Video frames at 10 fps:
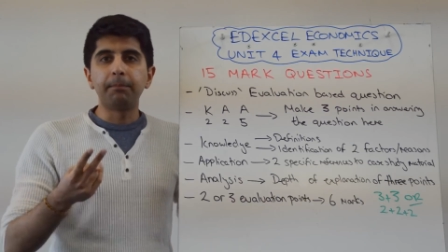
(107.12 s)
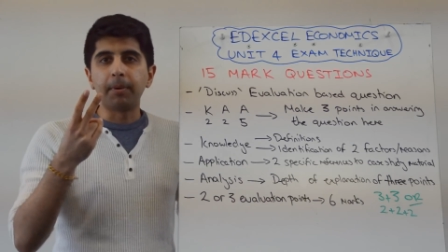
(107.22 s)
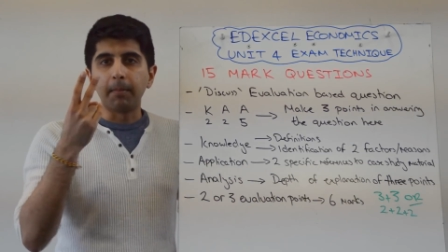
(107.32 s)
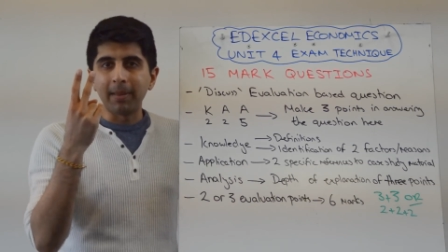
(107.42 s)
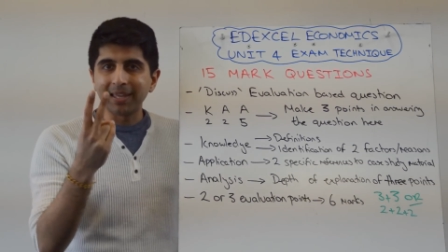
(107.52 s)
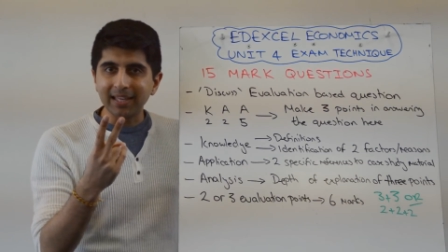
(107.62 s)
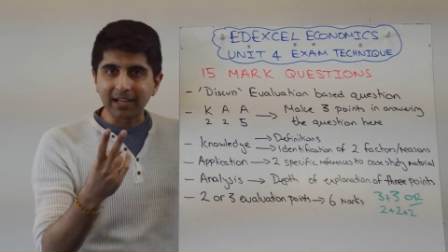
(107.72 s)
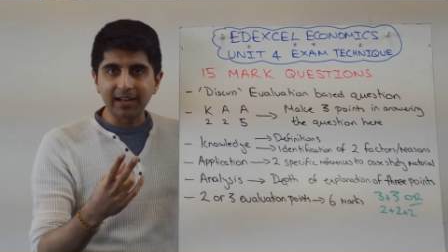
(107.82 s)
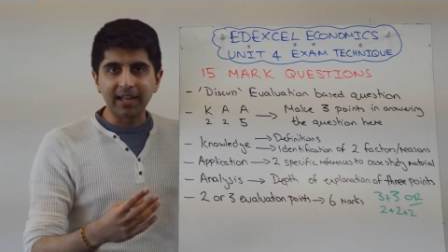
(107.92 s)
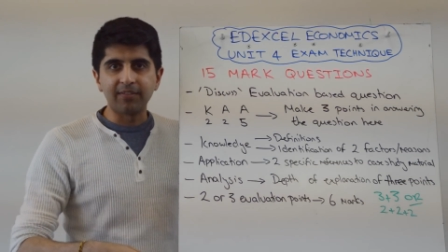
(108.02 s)
But make it
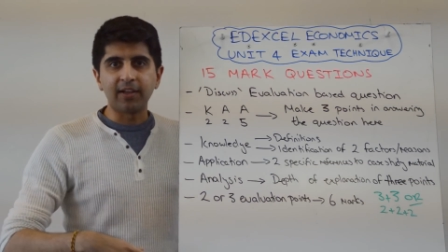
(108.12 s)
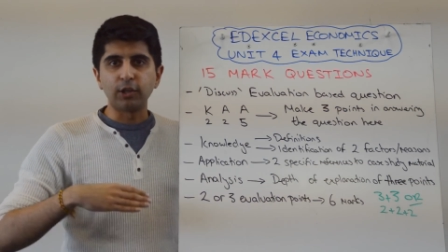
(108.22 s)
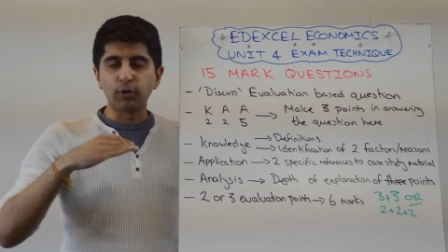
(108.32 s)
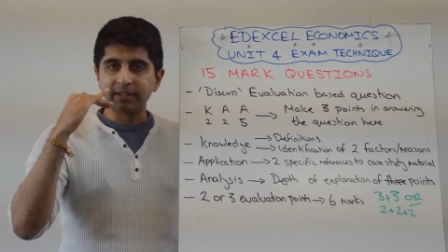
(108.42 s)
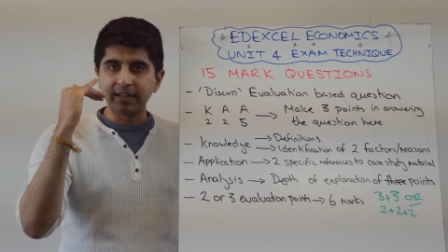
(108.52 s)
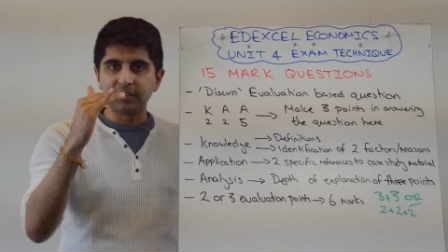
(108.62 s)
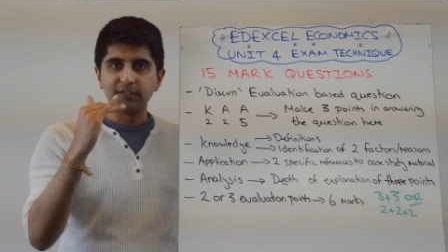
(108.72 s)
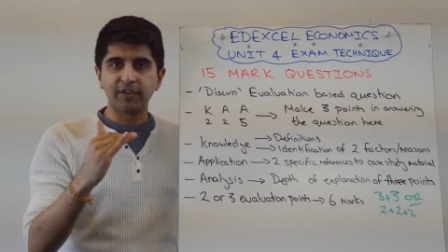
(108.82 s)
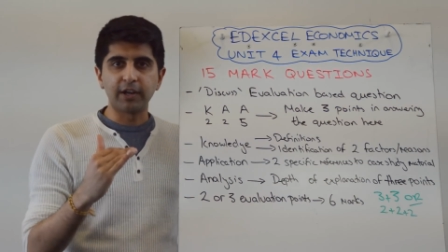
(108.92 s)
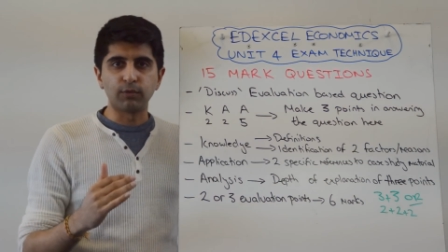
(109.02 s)
clear that you're
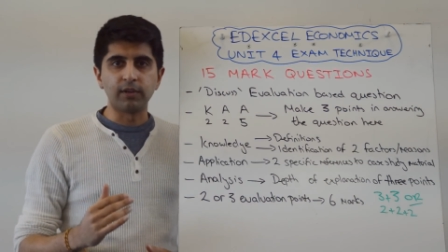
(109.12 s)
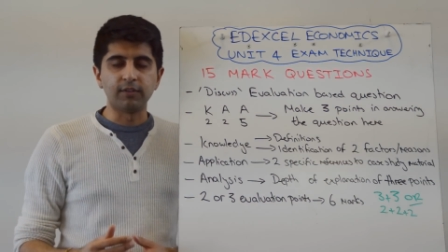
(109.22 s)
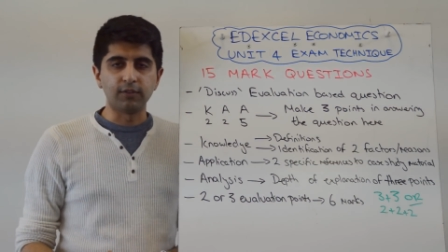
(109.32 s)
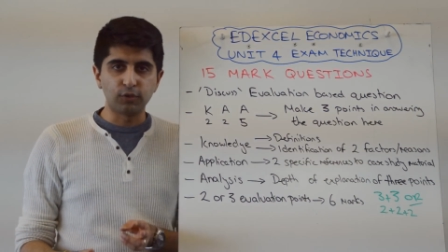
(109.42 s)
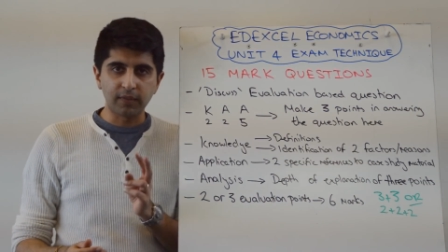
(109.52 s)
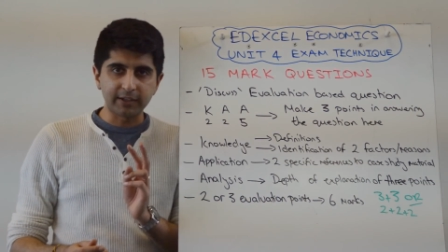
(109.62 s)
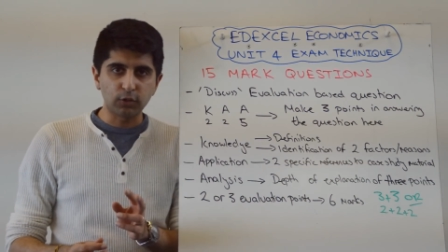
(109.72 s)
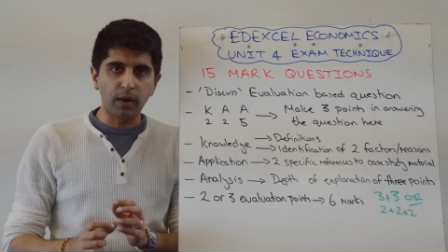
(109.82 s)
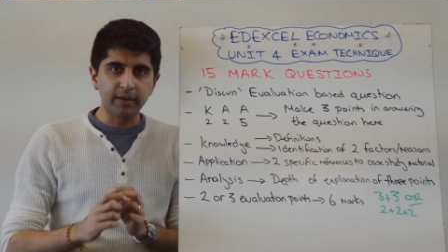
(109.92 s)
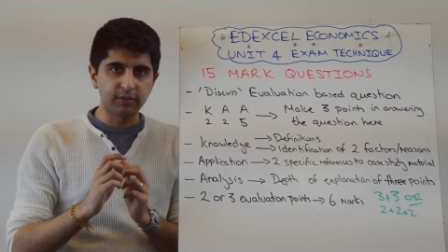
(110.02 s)
identifying reasons. Do that
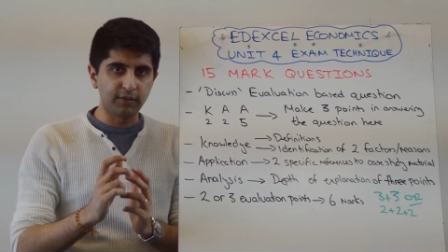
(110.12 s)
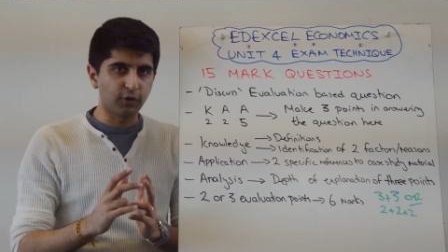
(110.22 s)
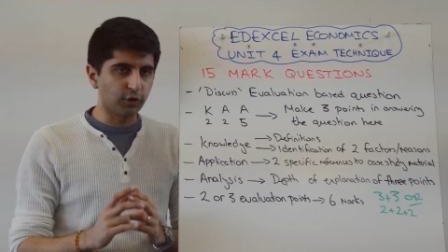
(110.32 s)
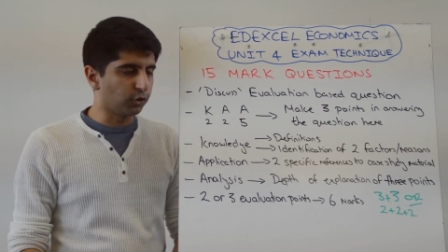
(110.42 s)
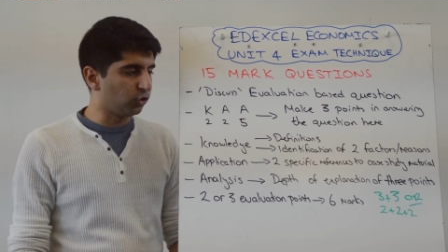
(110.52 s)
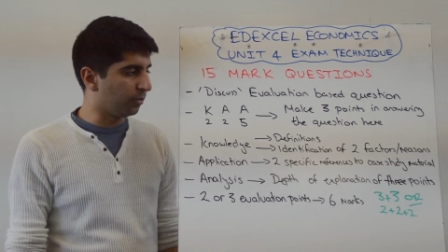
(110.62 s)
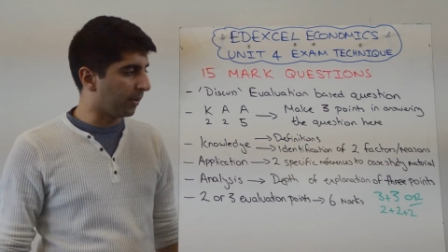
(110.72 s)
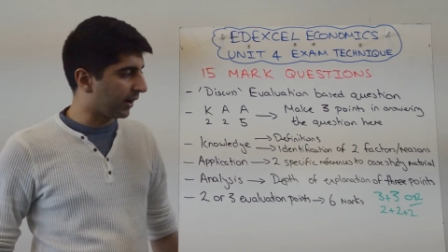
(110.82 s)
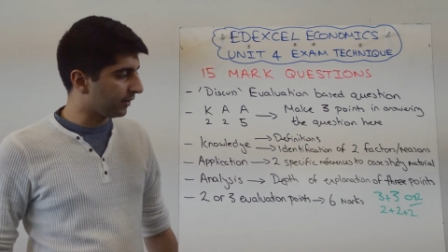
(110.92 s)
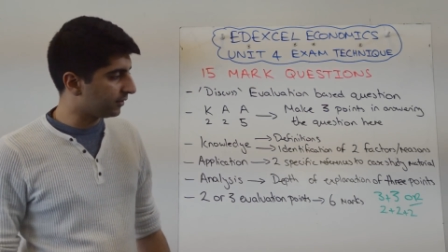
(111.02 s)
twice and you've got your two
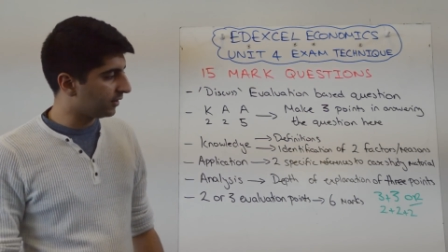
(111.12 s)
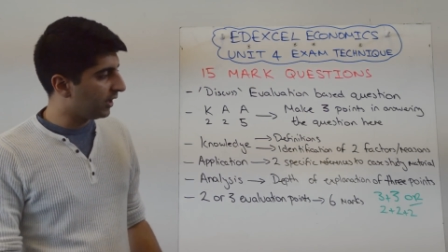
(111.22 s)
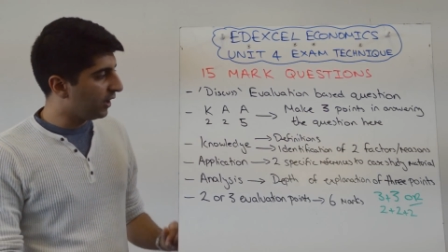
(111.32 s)
marks.